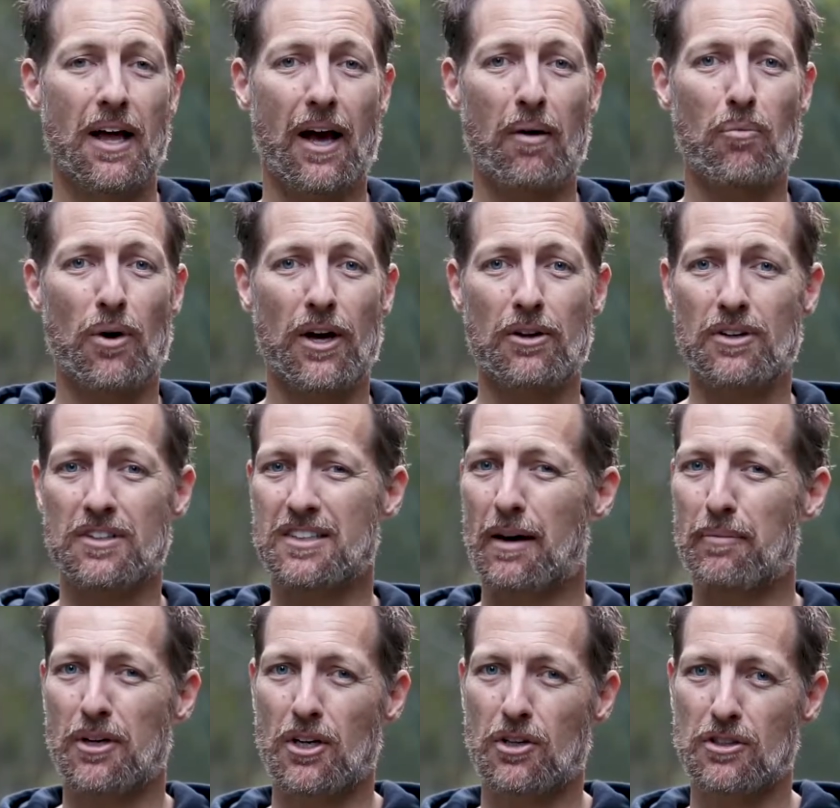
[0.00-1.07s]
and whether it's
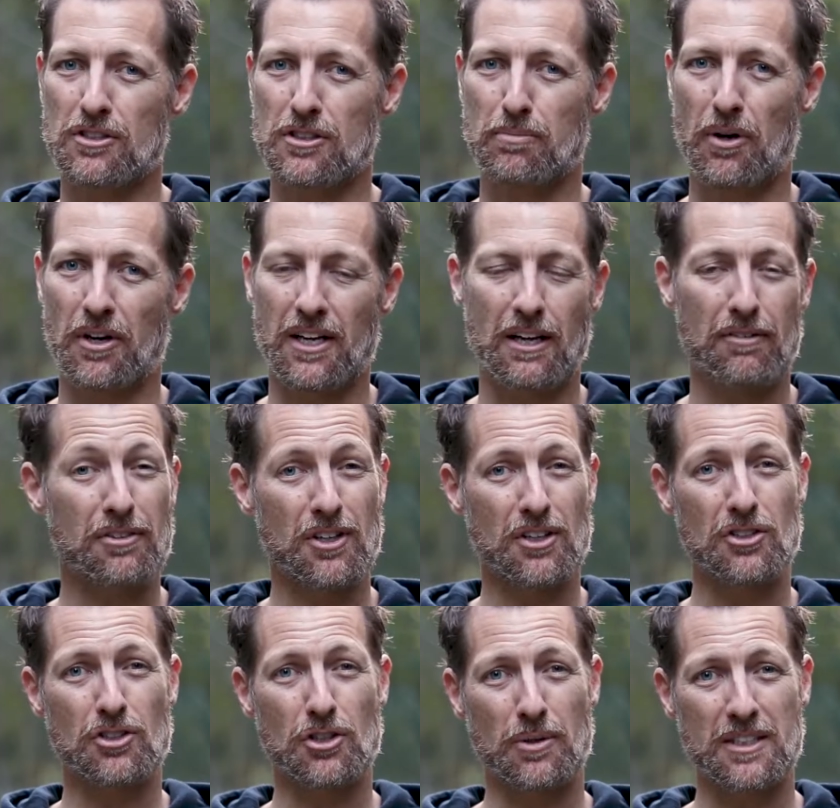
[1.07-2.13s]
coming across the body. If you
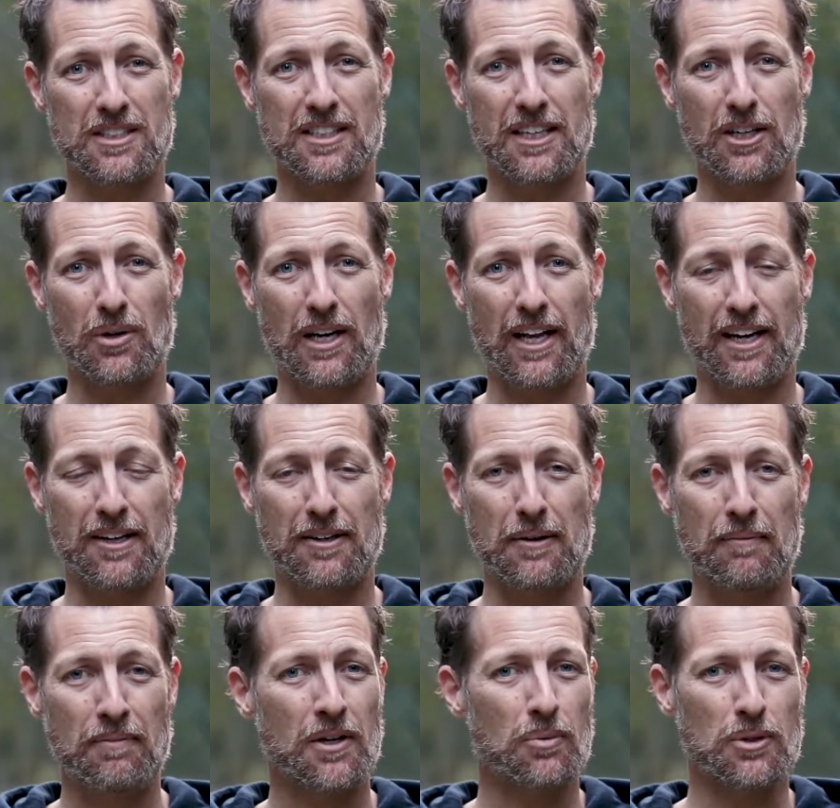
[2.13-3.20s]
can do it
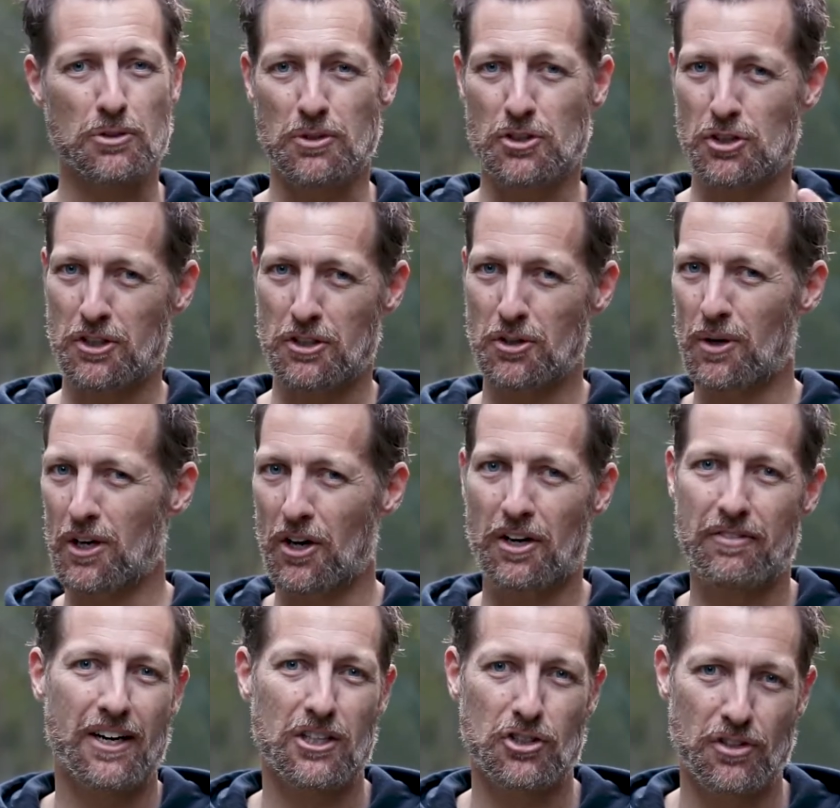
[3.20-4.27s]
single-legged, which we should do a lot
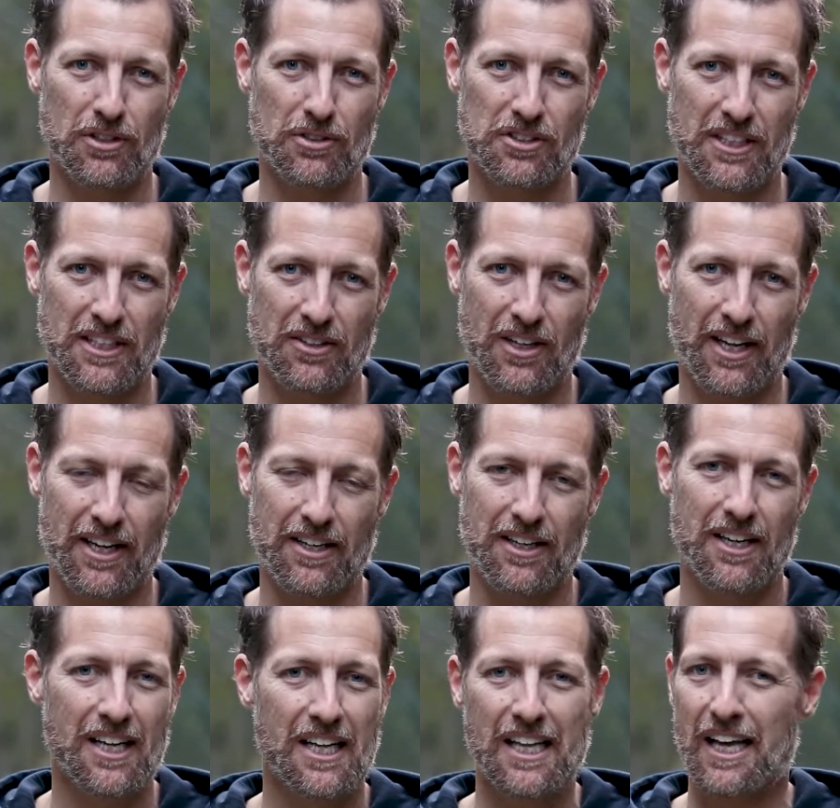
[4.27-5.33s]
of our drills
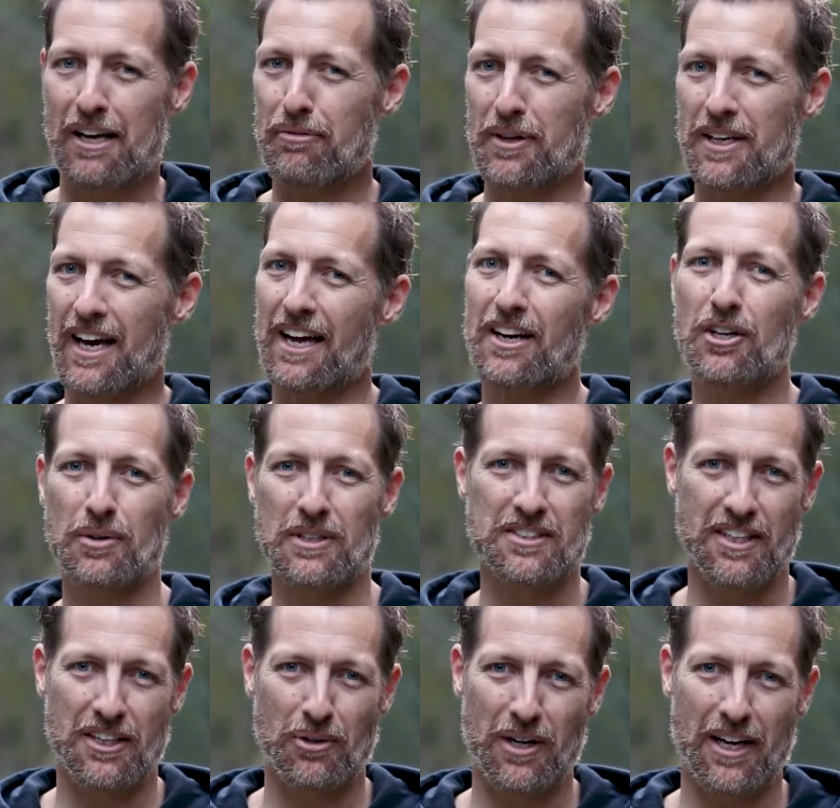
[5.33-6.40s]
single-legged, if we can do it
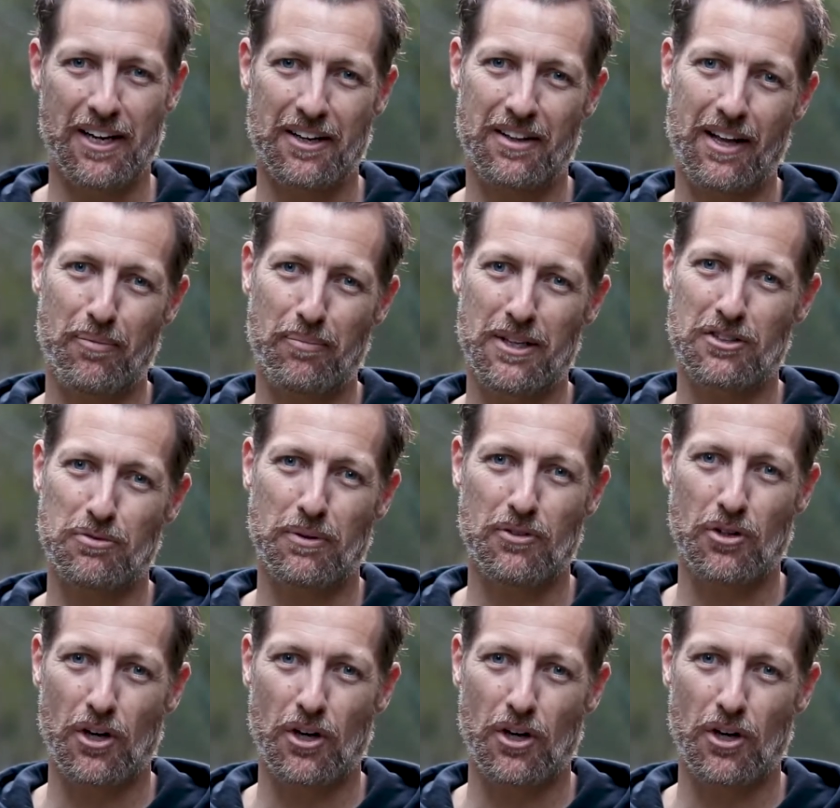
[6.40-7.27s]
single-legged, that means we've